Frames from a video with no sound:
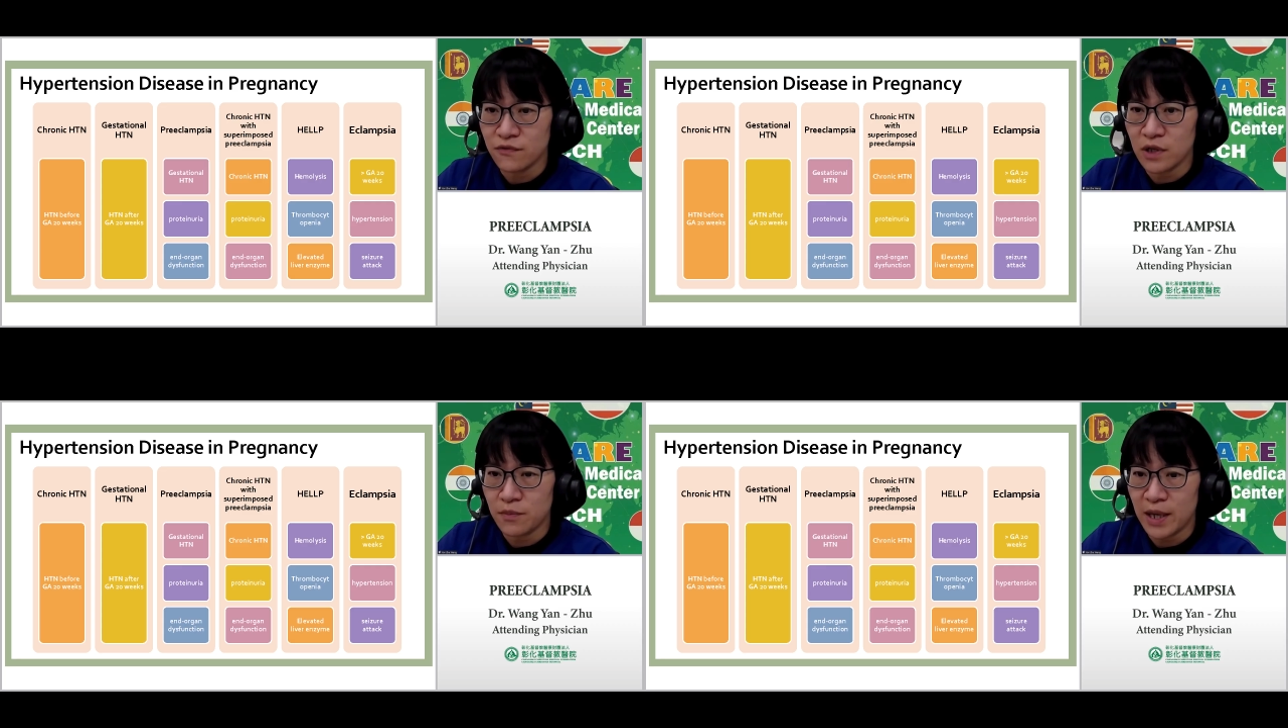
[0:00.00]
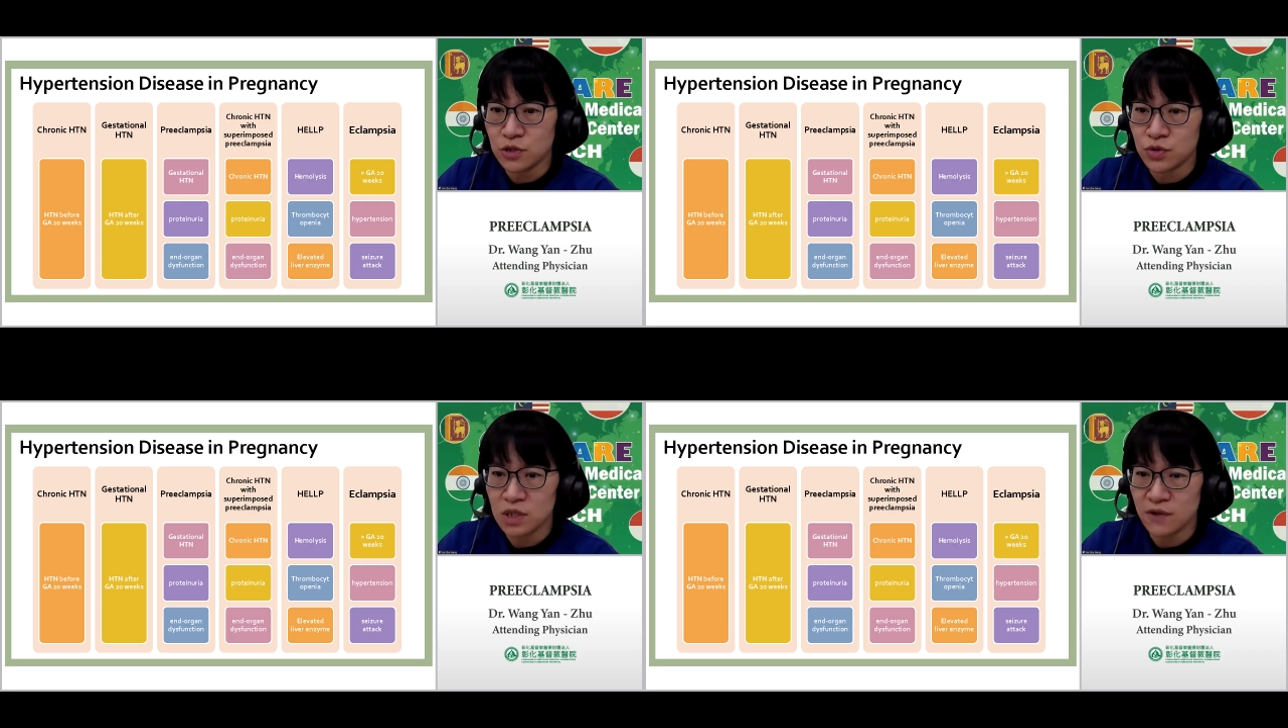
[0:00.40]
the
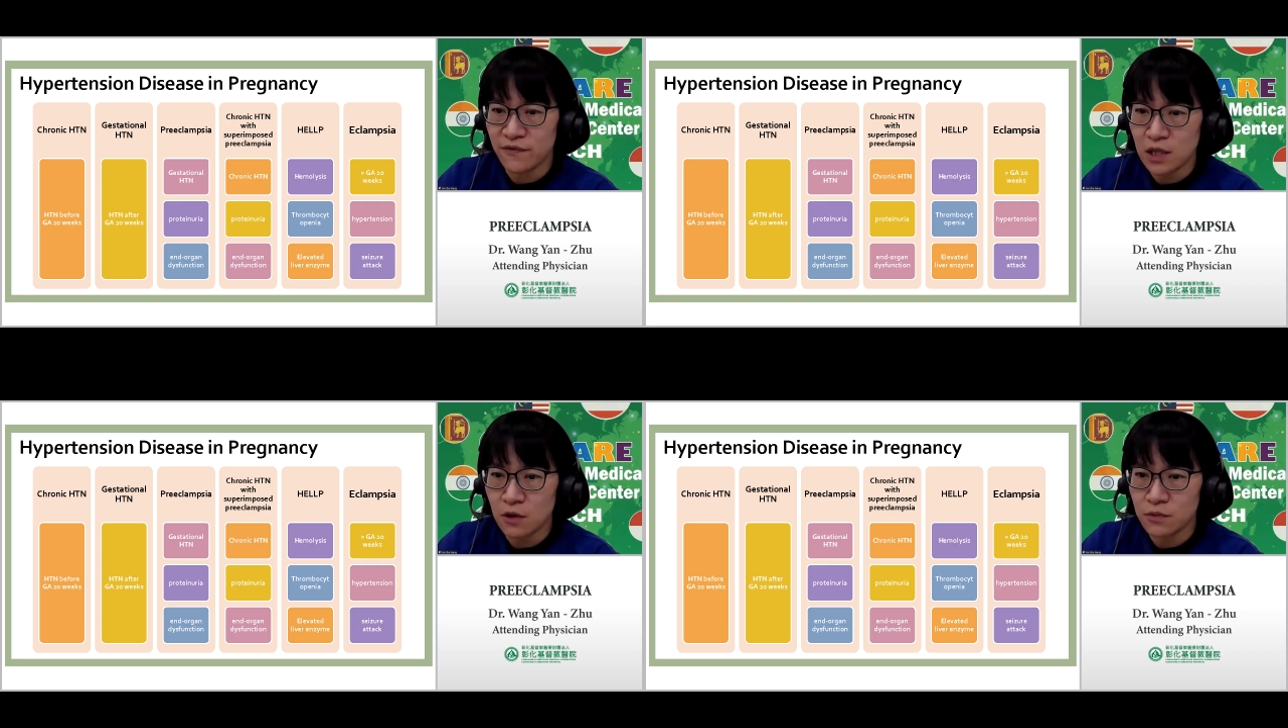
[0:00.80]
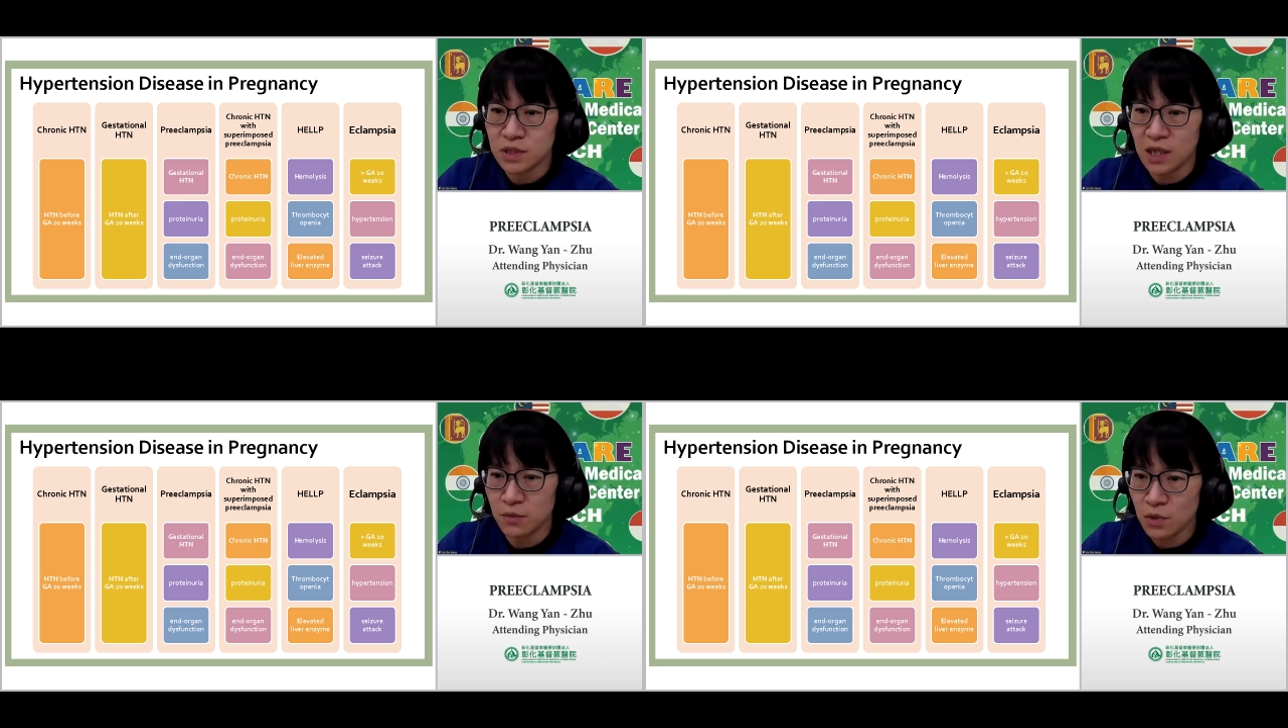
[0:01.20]
patient develops a
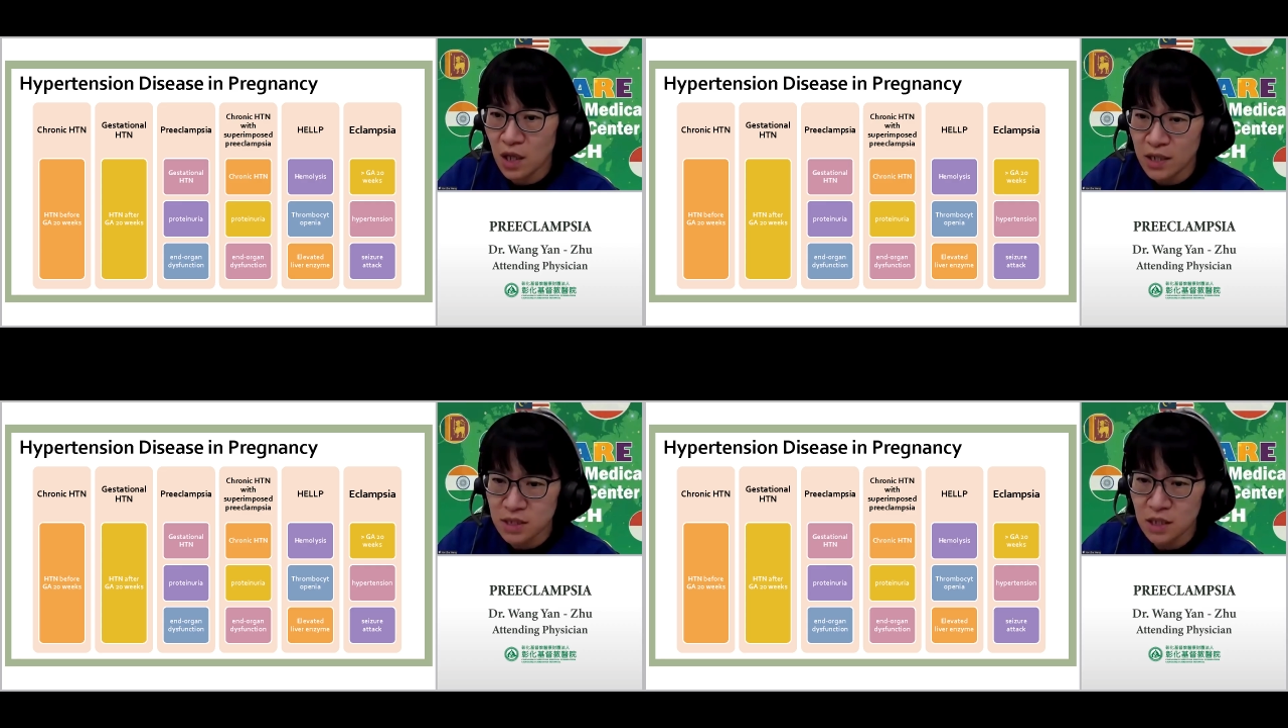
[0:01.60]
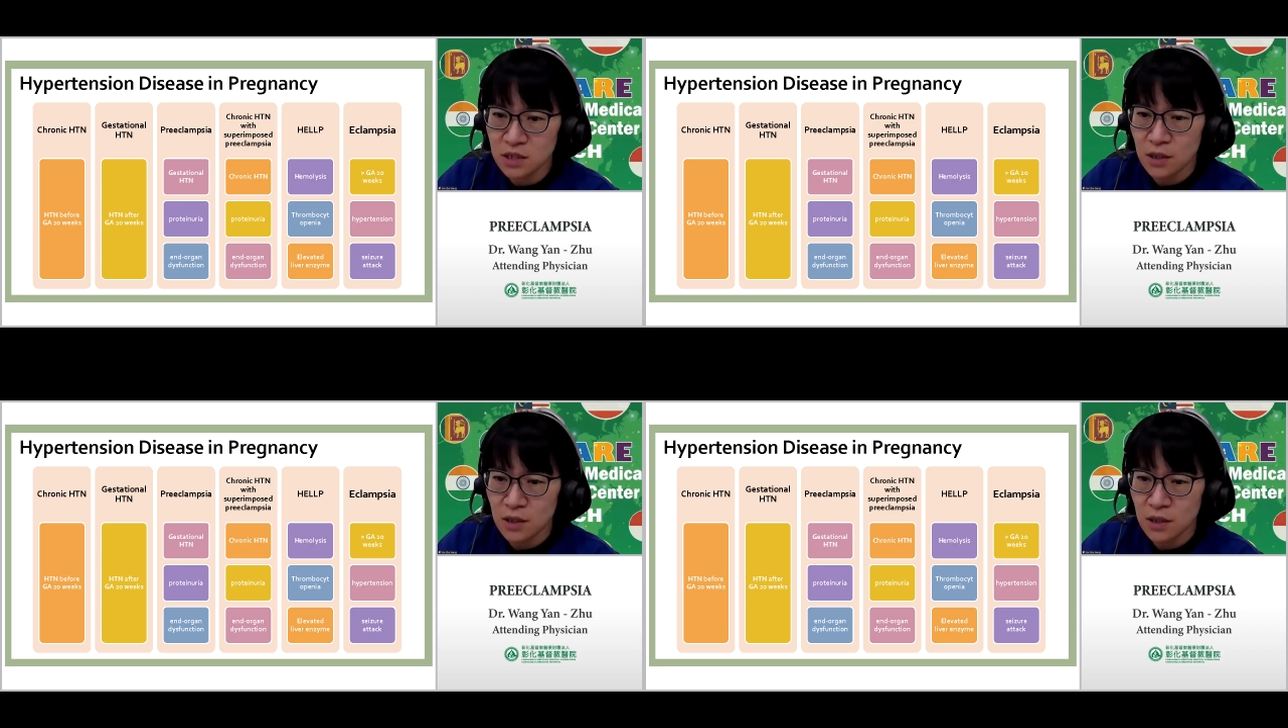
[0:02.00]
hemolysis,